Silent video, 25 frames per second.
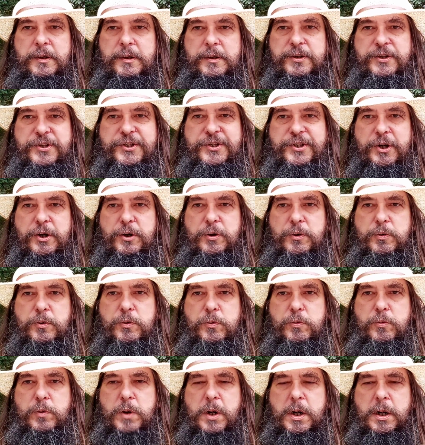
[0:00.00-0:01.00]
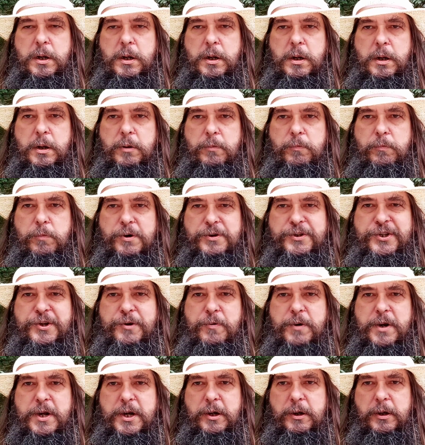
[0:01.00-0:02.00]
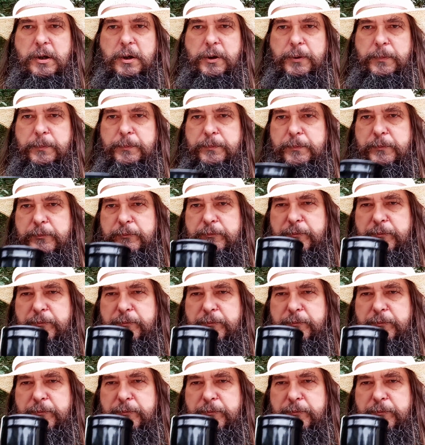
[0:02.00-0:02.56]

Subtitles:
So, what's going on?